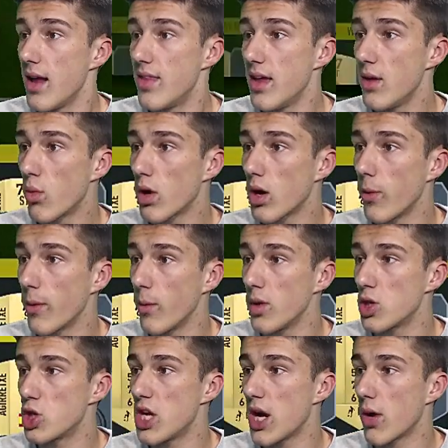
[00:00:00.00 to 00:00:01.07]
Then we're going
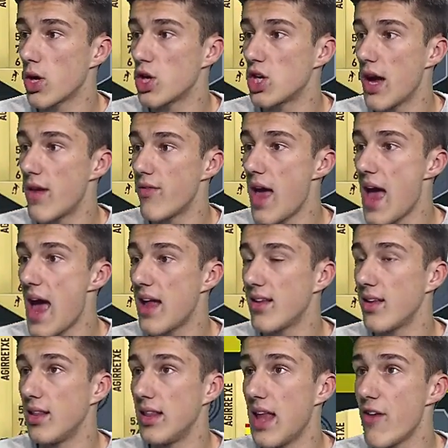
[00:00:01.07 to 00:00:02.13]
with Cheryshev at
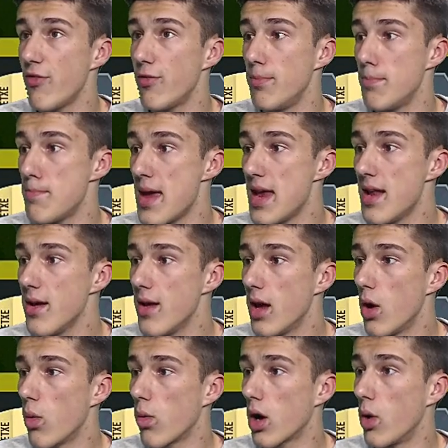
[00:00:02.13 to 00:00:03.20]
left mid.
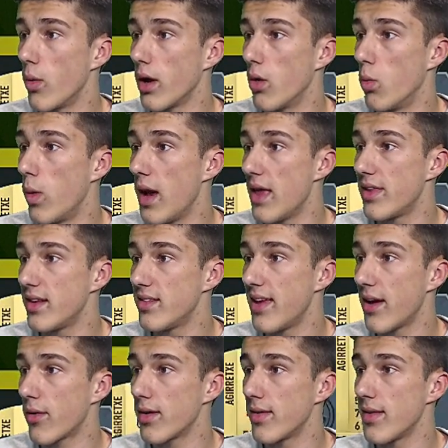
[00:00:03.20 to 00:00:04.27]
We're going with
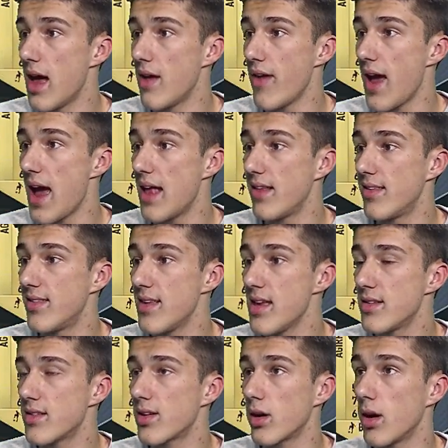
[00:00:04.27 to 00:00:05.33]
Tarasov at
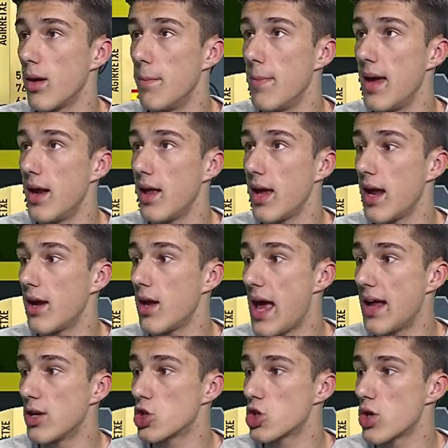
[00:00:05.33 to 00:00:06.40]
center mid, and
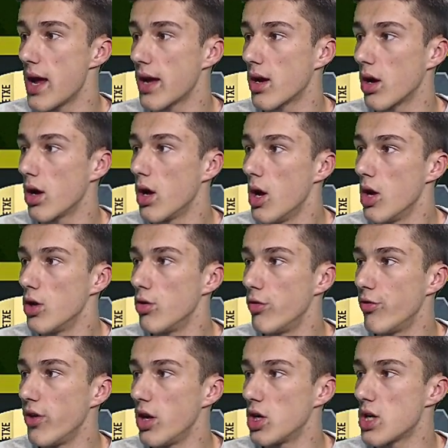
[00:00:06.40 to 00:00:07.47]
at striker to
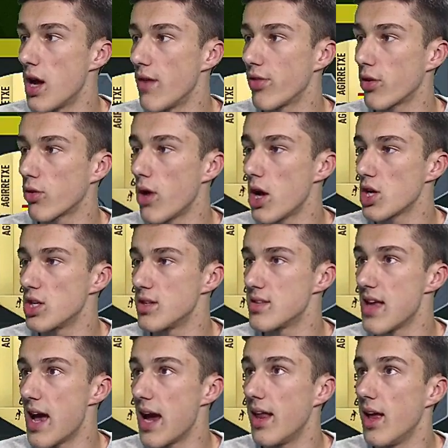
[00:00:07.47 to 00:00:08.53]
finish off the Russian
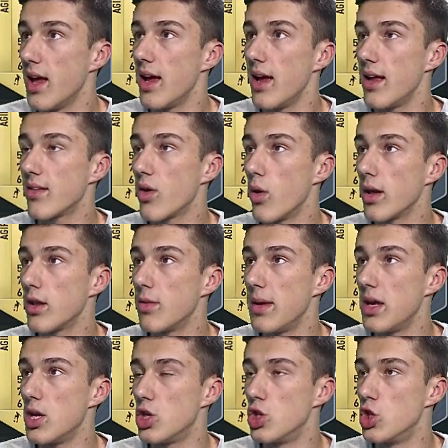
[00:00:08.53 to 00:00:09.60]
side, it's going to
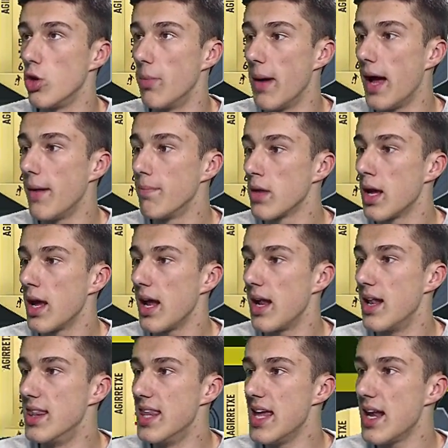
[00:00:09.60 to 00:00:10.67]
be Zhuba.
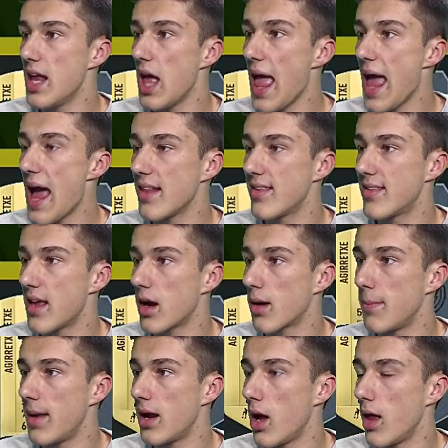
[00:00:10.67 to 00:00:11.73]
And then at center
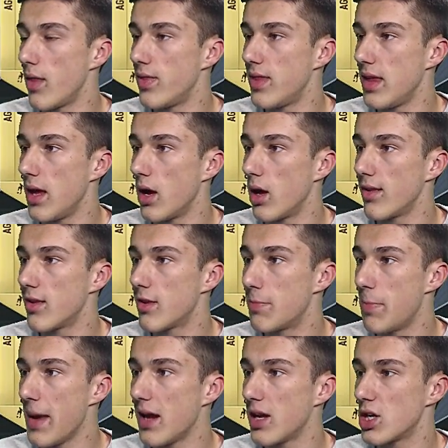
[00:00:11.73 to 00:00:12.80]
mid on the
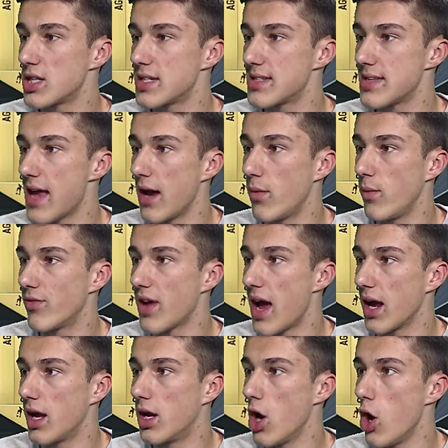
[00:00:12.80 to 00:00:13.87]
Spanish side, we've
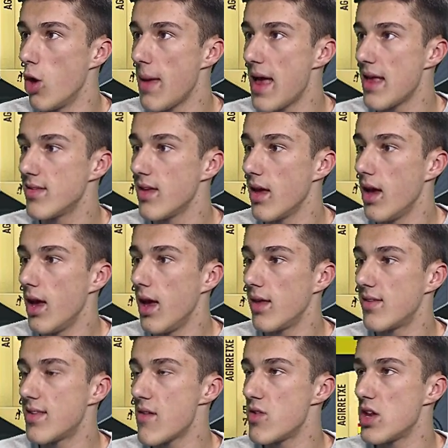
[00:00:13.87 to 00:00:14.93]
got Gomez,
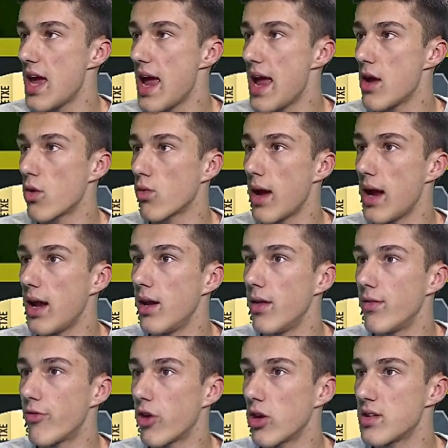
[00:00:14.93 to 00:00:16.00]
78 rated,
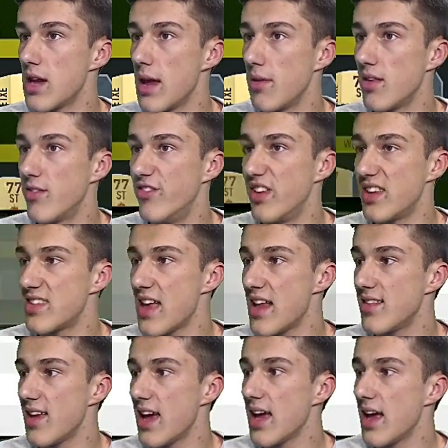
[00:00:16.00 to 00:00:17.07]
first name is
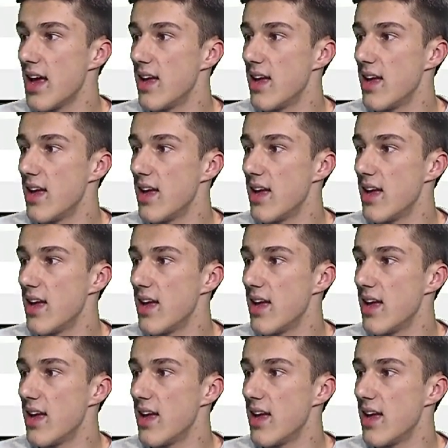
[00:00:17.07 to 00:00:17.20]
Vicente.